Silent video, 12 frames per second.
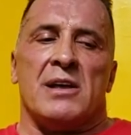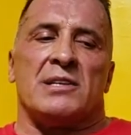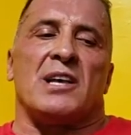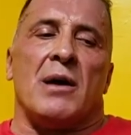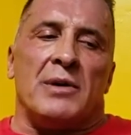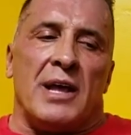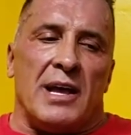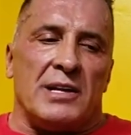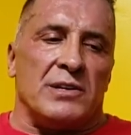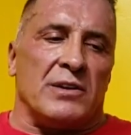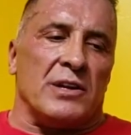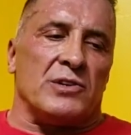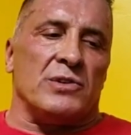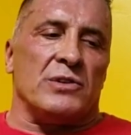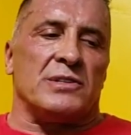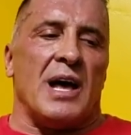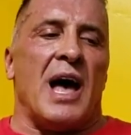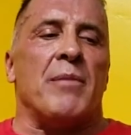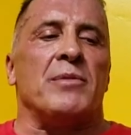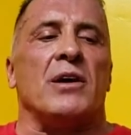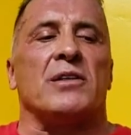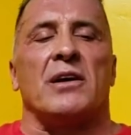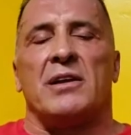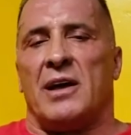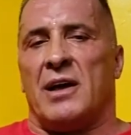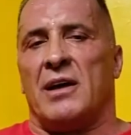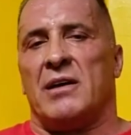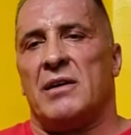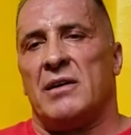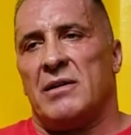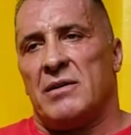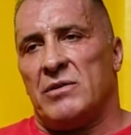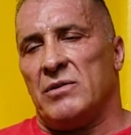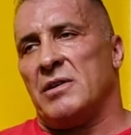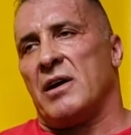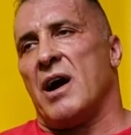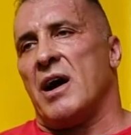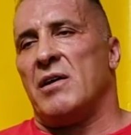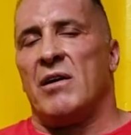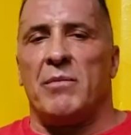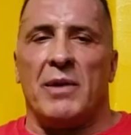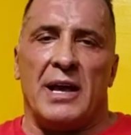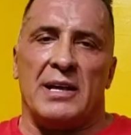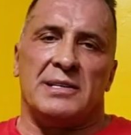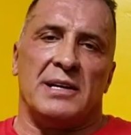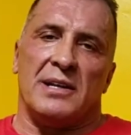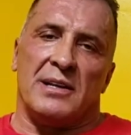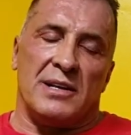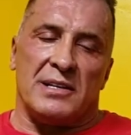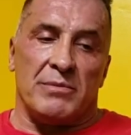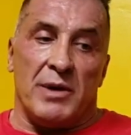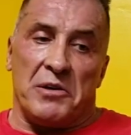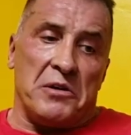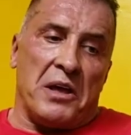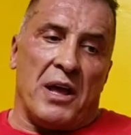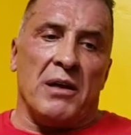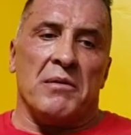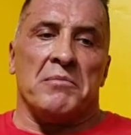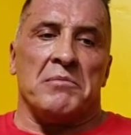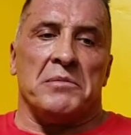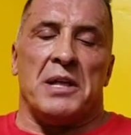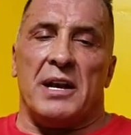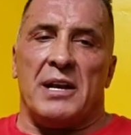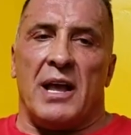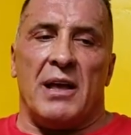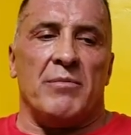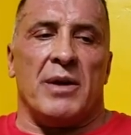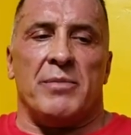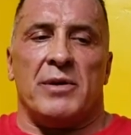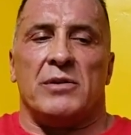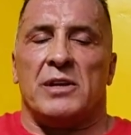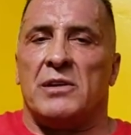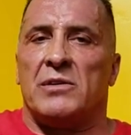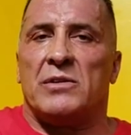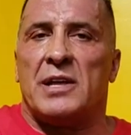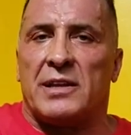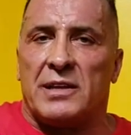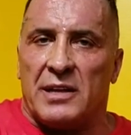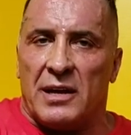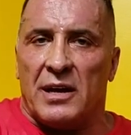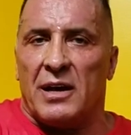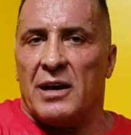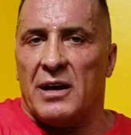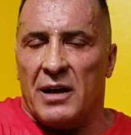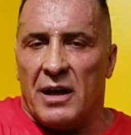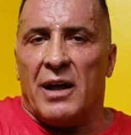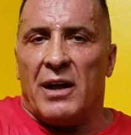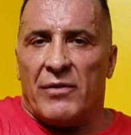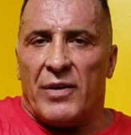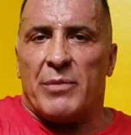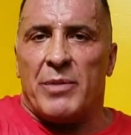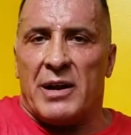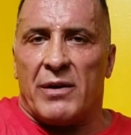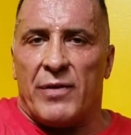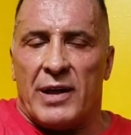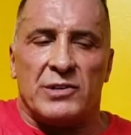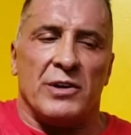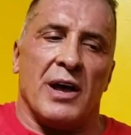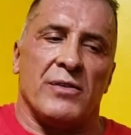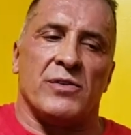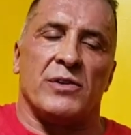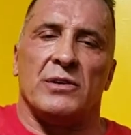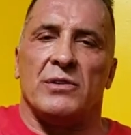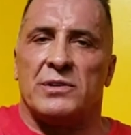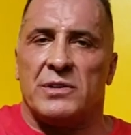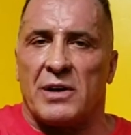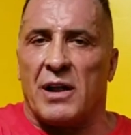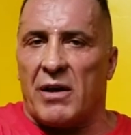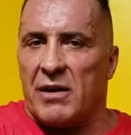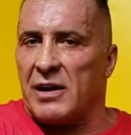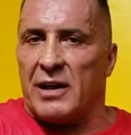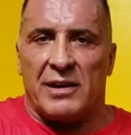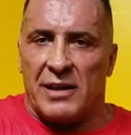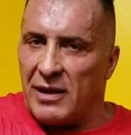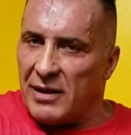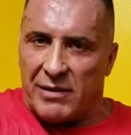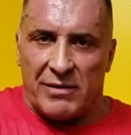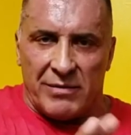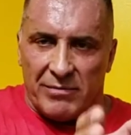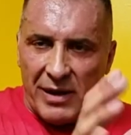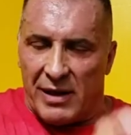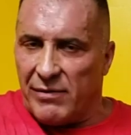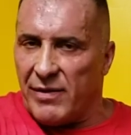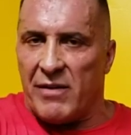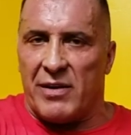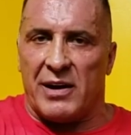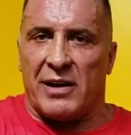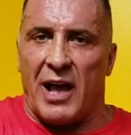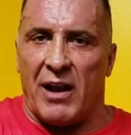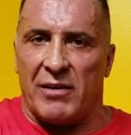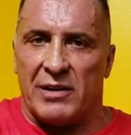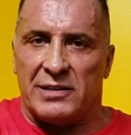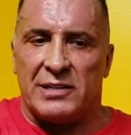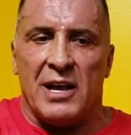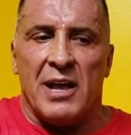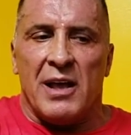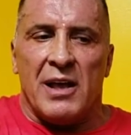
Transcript: Some days you're going to choose, I'm not going to do the cardio, I'm lazy, that doesn't matter. Okay, that day, maybe you didn't do that uh, fat burning phase, you have to reduce your caloric intake by 500 calories.